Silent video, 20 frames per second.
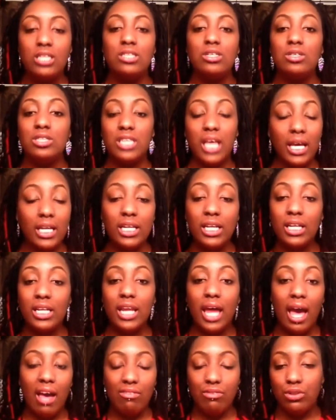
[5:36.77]
So technically
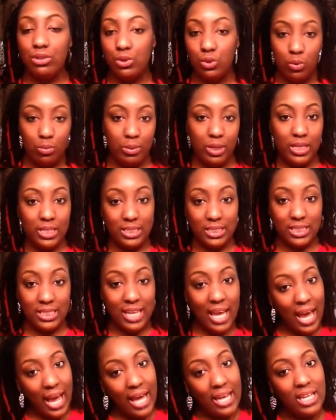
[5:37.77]
the afternoon because
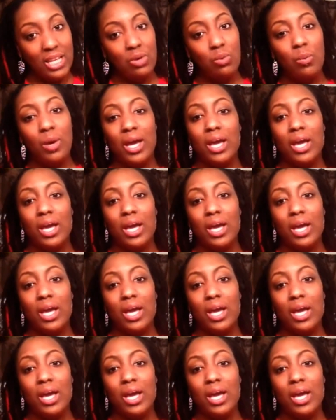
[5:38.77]
today I didn't